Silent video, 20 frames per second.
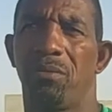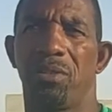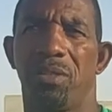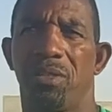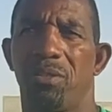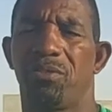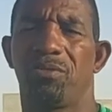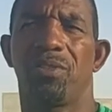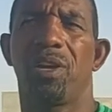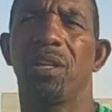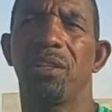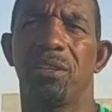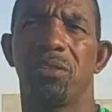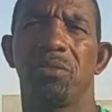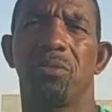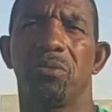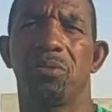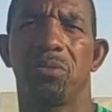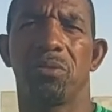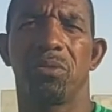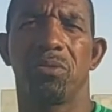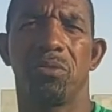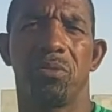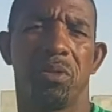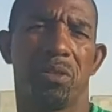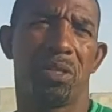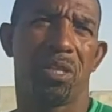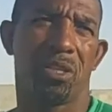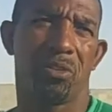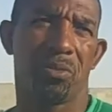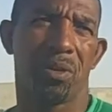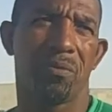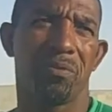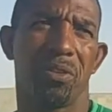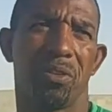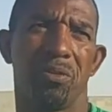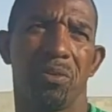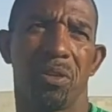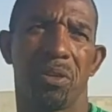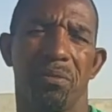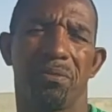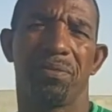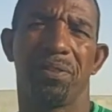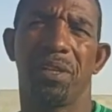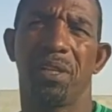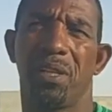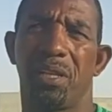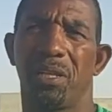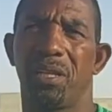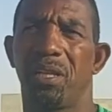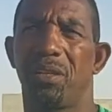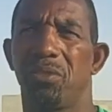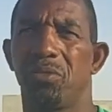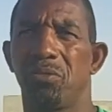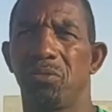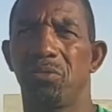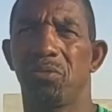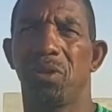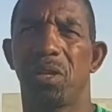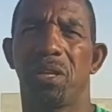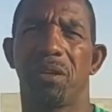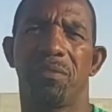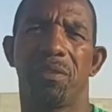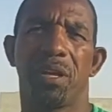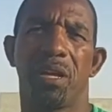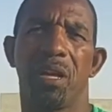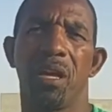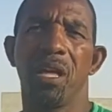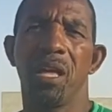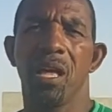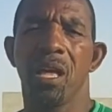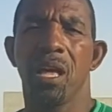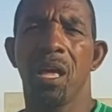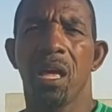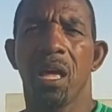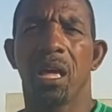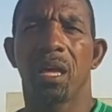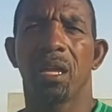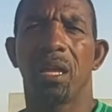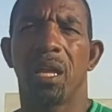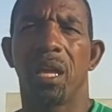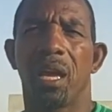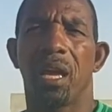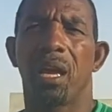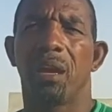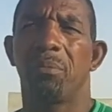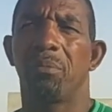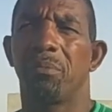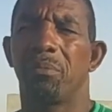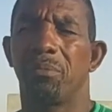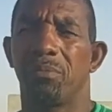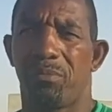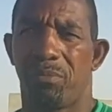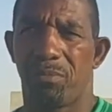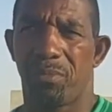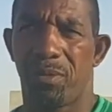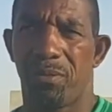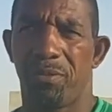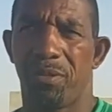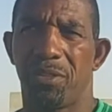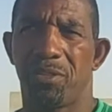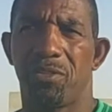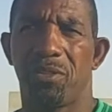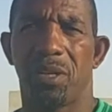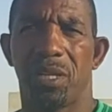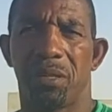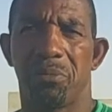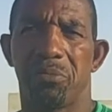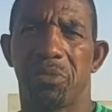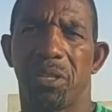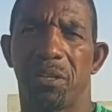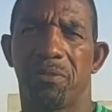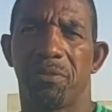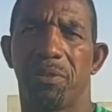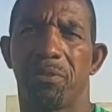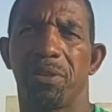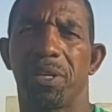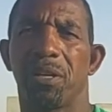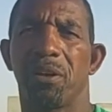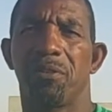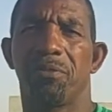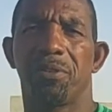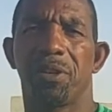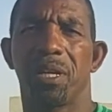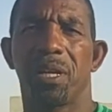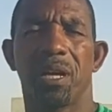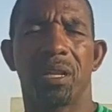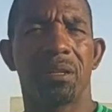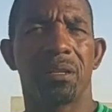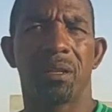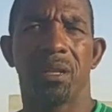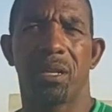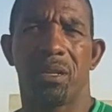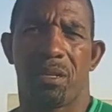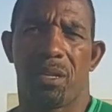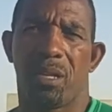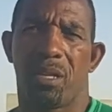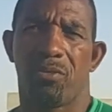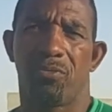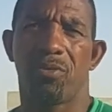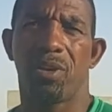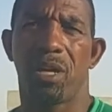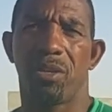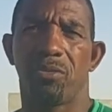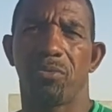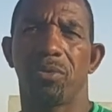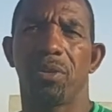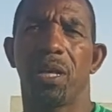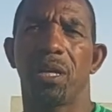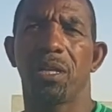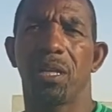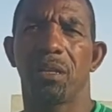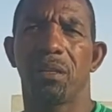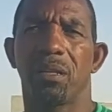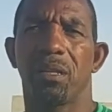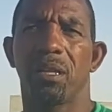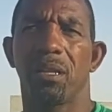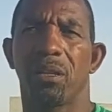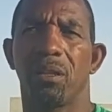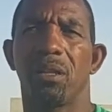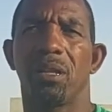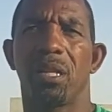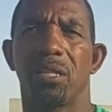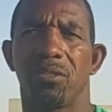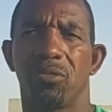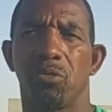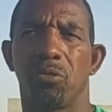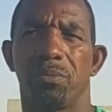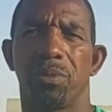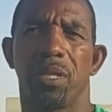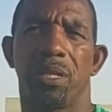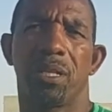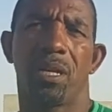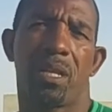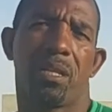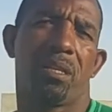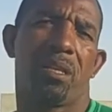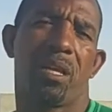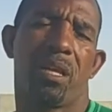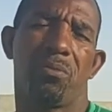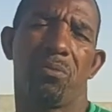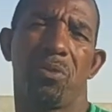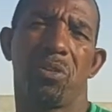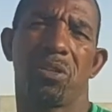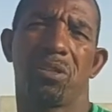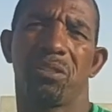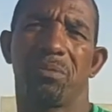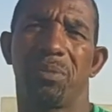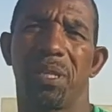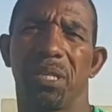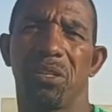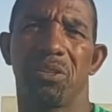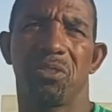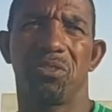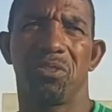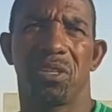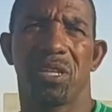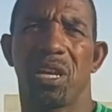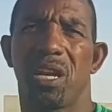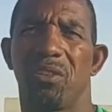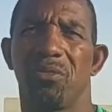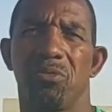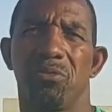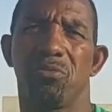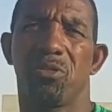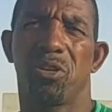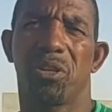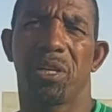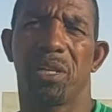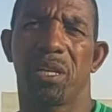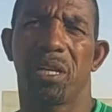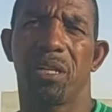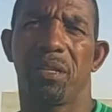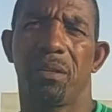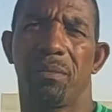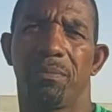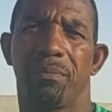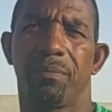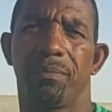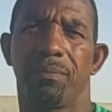We're just trying to do the things we have to do on the field, and then do whatever the physio and them say for recovery, and try and do that, and let's hope that works, because you can't do more than that.